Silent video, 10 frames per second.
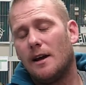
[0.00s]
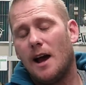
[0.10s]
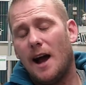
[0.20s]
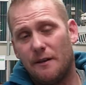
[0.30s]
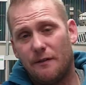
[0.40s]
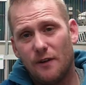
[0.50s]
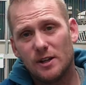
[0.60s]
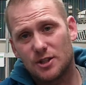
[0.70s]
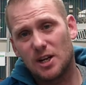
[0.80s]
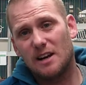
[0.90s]
And the
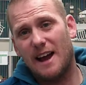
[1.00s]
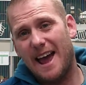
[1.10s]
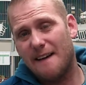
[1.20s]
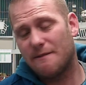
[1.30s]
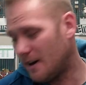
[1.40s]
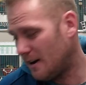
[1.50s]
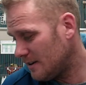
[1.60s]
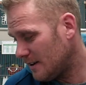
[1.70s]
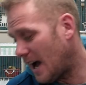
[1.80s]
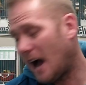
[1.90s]
first year ever,
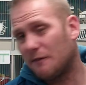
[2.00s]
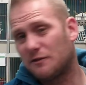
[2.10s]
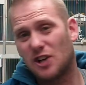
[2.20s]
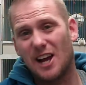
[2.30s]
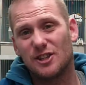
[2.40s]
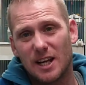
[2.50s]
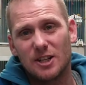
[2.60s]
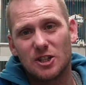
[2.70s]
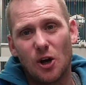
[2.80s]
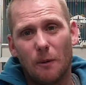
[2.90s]
I've changed
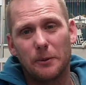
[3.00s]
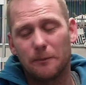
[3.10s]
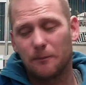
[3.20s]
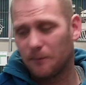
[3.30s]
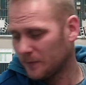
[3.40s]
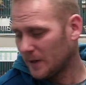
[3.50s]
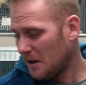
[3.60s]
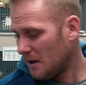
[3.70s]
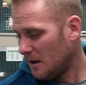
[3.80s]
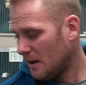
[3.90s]
things up.
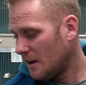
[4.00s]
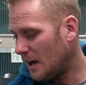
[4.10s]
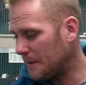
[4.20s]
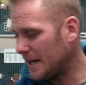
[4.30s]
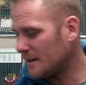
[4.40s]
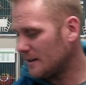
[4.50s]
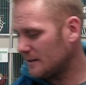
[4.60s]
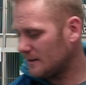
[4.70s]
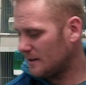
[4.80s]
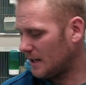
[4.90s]
I mean,
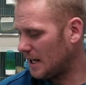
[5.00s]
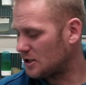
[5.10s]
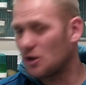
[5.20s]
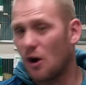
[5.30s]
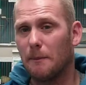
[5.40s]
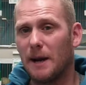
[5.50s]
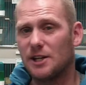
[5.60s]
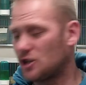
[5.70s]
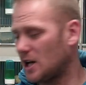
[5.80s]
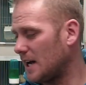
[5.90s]
it's not major
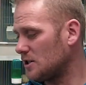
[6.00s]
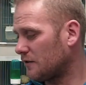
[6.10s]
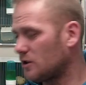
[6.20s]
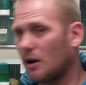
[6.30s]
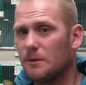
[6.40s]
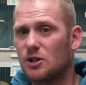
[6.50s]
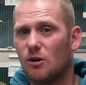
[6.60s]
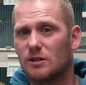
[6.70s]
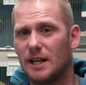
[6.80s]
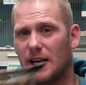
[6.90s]
change. I've still got my
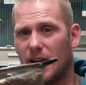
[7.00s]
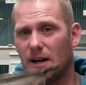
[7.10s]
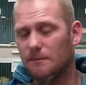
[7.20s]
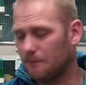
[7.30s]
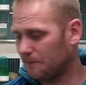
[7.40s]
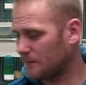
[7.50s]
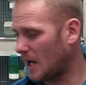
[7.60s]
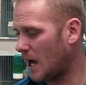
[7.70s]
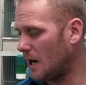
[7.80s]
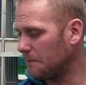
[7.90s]
soak seed here.
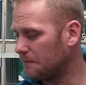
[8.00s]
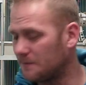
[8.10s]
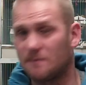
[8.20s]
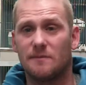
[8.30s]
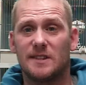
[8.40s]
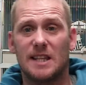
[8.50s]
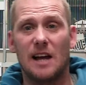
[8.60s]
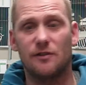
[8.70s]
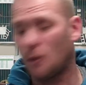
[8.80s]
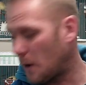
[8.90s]
Um,
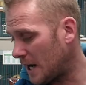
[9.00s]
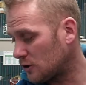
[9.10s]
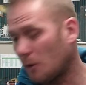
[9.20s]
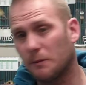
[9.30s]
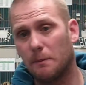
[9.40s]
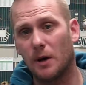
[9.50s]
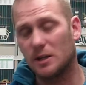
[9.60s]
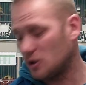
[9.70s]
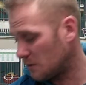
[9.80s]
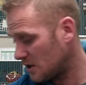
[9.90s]
that's for when I top the
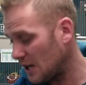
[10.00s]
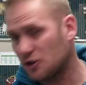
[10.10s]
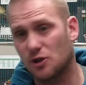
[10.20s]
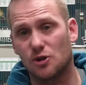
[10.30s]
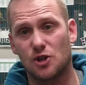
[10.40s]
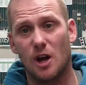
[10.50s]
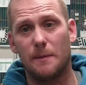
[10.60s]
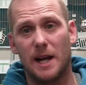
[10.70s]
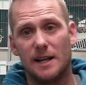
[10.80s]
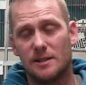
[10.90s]
birds up because that's just
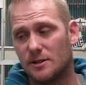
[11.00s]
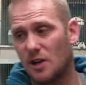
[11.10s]
germinated.